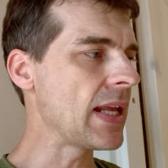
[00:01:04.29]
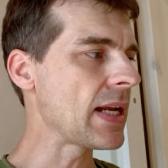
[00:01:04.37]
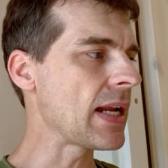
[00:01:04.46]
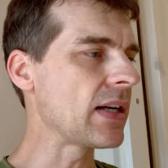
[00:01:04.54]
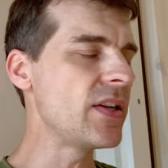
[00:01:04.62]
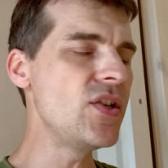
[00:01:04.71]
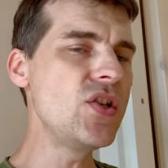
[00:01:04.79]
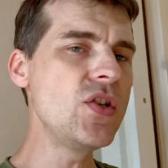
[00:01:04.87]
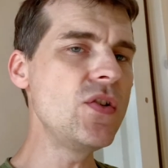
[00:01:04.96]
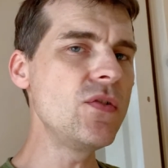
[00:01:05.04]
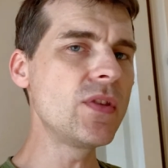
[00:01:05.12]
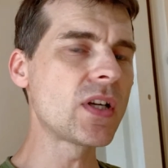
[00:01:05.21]
and I
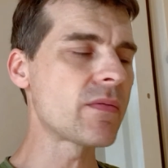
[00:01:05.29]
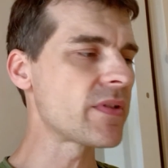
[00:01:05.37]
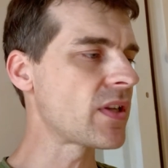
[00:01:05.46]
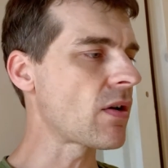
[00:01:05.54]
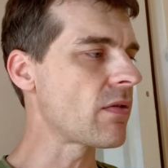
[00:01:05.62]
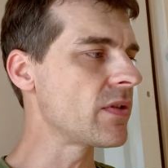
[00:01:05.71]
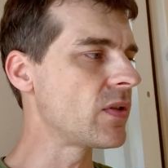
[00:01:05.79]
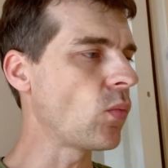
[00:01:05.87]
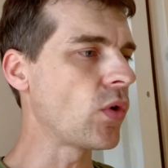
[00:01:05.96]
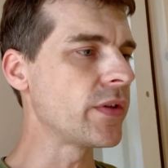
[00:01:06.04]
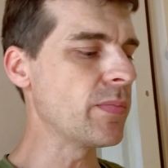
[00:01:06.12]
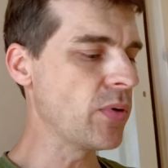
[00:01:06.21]
knew that I was going to
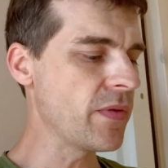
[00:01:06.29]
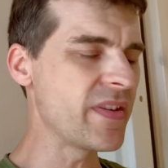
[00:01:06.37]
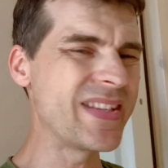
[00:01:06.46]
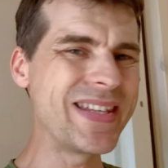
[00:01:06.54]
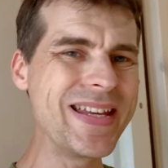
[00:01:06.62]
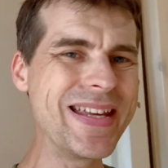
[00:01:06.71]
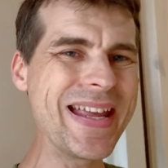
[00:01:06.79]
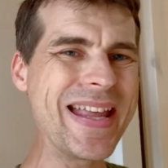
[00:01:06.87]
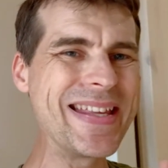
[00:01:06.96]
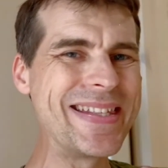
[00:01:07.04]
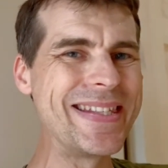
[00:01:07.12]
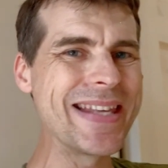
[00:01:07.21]
want to put the sink
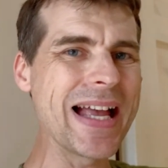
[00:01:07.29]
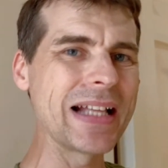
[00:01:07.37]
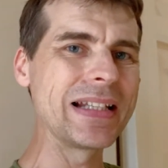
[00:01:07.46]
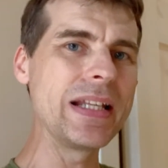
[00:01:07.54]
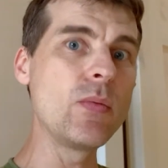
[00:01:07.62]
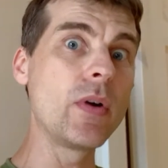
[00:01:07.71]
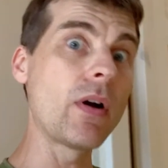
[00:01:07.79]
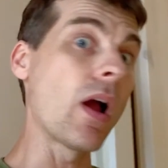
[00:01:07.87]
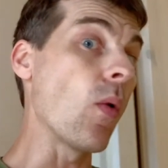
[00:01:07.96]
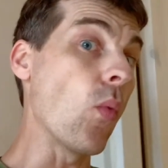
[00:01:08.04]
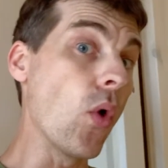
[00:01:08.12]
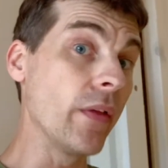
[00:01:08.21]
exactly where I
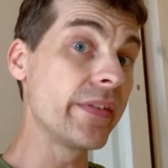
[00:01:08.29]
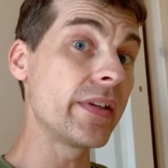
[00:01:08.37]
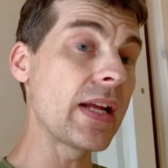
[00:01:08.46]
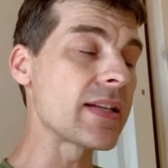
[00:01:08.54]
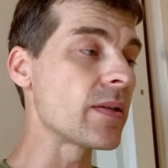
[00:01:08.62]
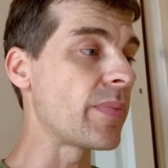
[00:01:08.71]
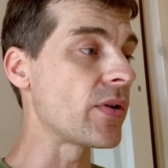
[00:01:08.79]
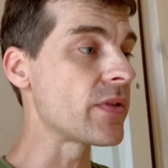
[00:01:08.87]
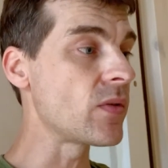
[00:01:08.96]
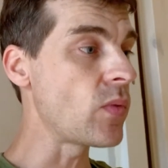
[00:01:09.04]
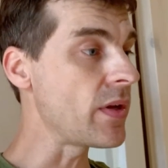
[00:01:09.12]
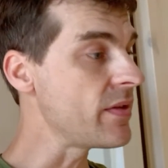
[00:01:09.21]
want it as opposed
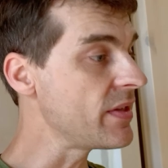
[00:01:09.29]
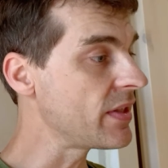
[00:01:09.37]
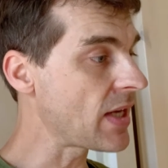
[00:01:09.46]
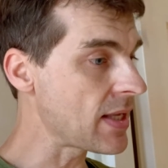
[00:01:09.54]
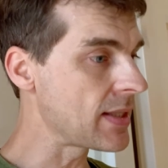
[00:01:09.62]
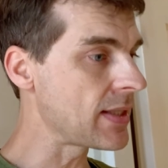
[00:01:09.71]
to where the studs